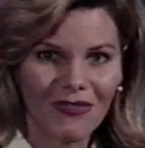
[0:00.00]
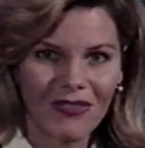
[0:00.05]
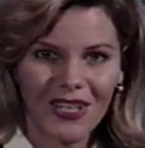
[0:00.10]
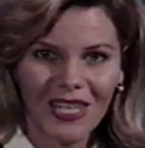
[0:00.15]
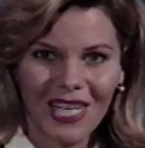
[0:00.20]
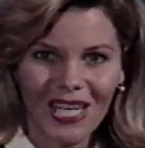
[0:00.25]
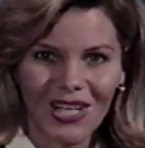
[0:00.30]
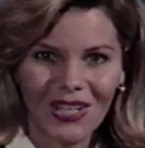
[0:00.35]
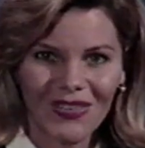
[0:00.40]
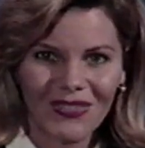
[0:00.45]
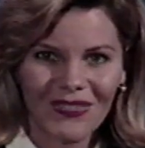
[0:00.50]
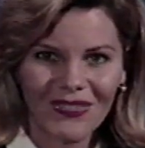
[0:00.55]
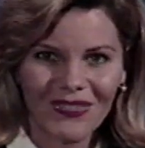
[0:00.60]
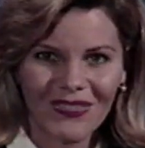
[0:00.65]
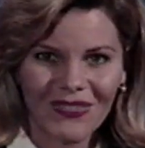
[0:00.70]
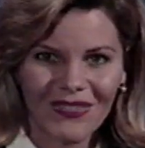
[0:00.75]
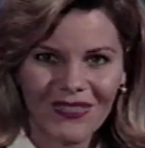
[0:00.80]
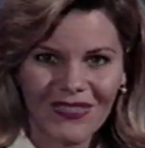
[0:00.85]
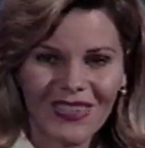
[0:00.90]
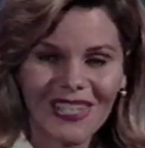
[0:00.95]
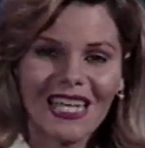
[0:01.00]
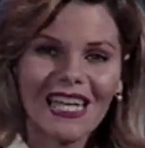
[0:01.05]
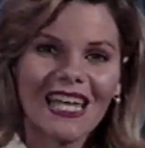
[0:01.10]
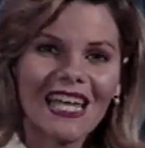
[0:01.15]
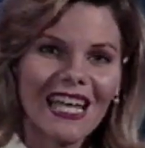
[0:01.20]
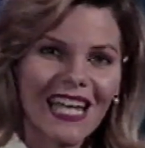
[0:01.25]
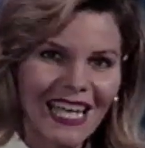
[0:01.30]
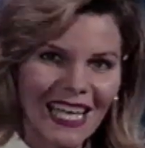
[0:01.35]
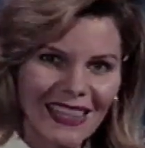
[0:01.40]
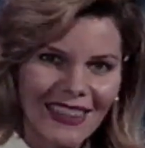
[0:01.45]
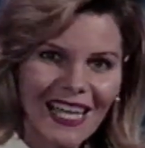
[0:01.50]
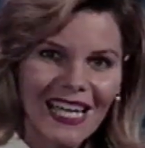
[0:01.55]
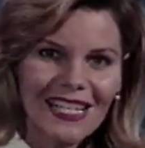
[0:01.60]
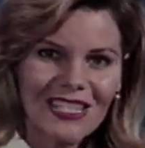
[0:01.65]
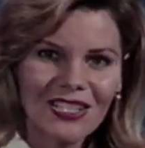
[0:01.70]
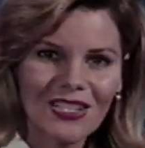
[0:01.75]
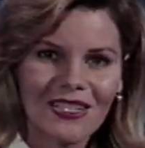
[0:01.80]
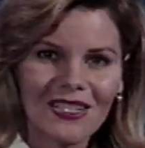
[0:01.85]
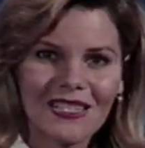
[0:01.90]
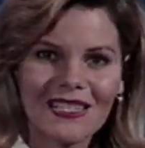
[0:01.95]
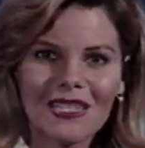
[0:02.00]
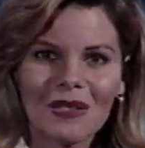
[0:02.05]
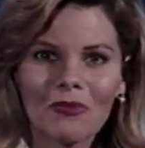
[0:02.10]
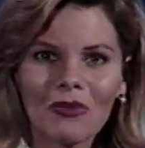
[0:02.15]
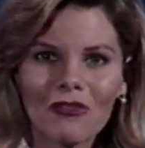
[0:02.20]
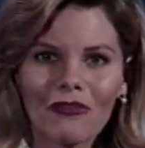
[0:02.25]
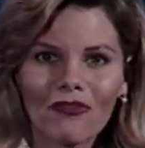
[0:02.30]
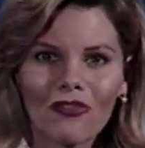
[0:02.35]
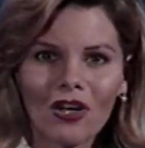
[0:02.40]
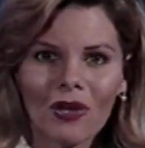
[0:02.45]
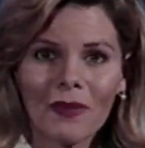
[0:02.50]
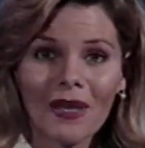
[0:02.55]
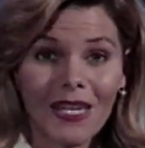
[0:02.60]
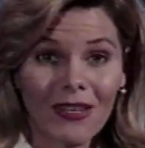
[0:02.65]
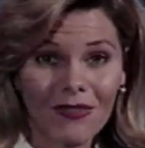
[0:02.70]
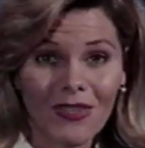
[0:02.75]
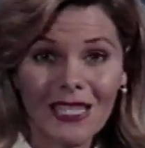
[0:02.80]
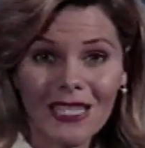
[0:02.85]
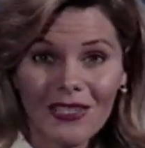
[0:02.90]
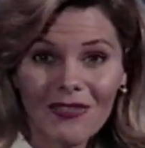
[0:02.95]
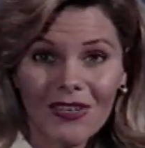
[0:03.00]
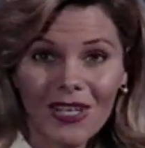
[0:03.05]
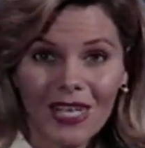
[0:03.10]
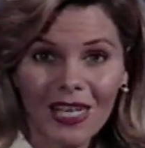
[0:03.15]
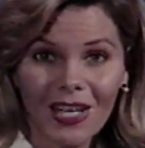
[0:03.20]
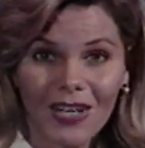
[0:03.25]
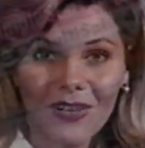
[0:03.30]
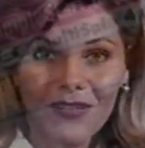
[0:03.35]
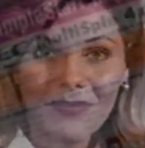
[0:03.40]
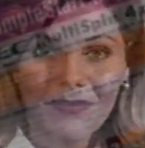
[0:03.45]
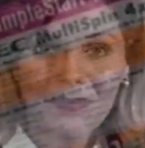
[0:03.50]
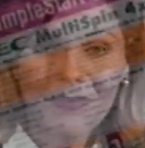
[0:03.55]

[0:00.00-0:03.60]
video. Thanks to the simple format of this video,